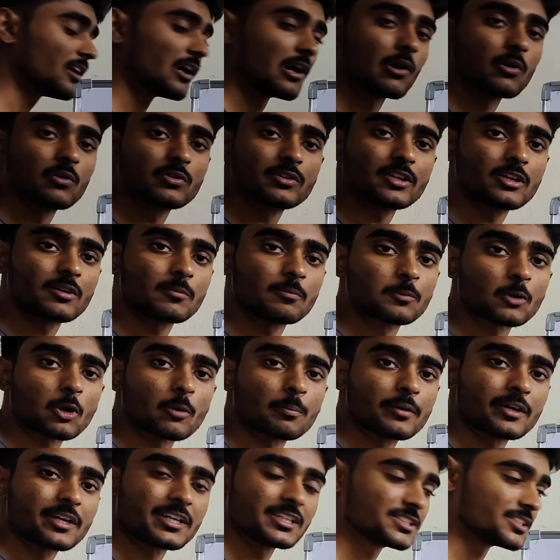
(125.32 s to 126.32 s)
the how the
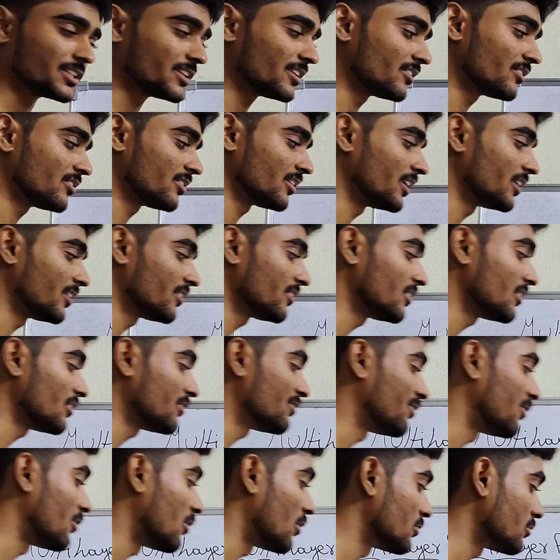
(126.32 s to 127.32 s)
propagation is, it is in
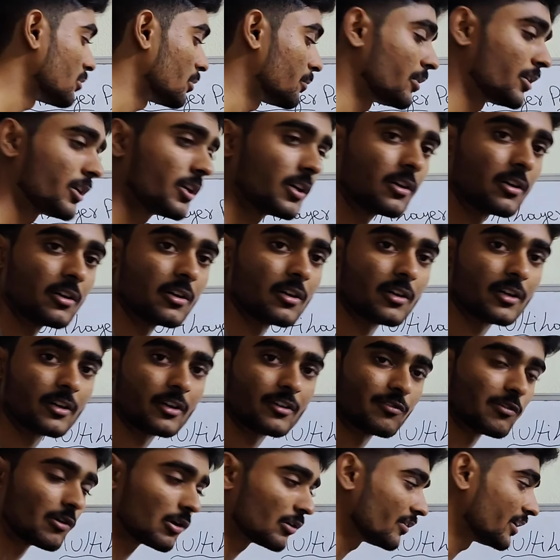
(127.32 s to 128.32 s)
the
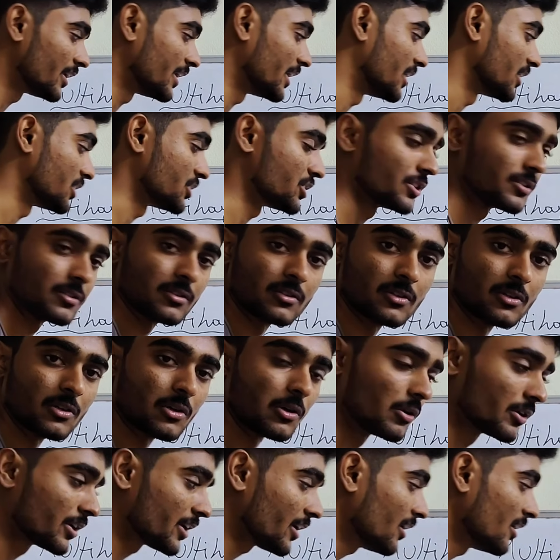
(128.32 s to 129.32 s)
forward direction.
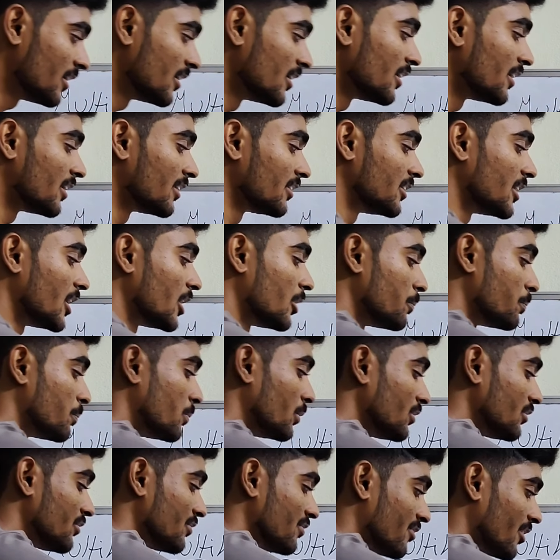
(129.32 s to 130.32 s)
Okay, the
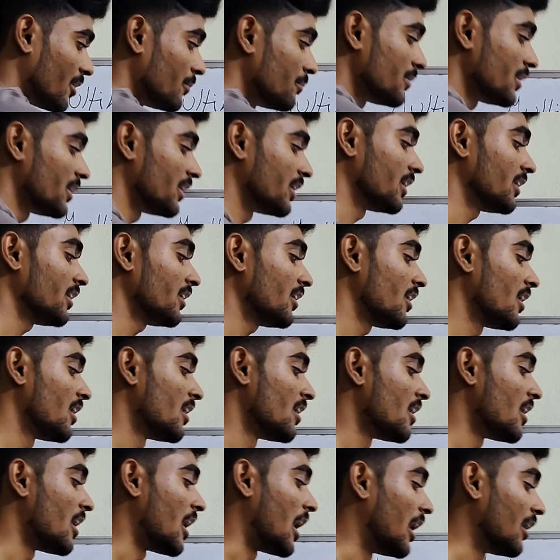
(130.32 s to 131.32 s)
inputs from here
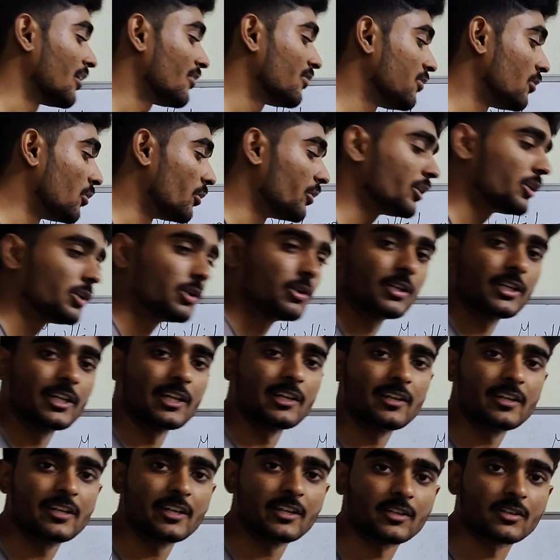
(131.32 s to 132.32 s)
are flowing
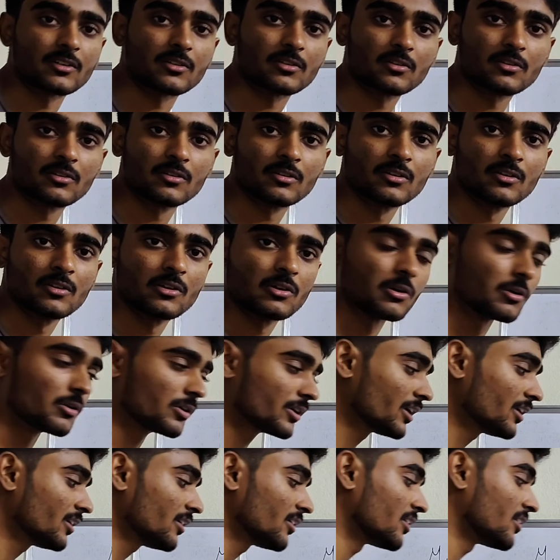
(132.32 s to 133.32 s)
till here.
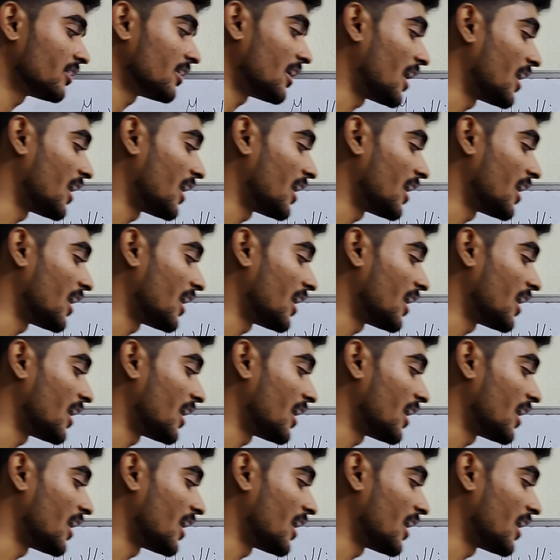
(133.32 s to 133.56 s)
Okay,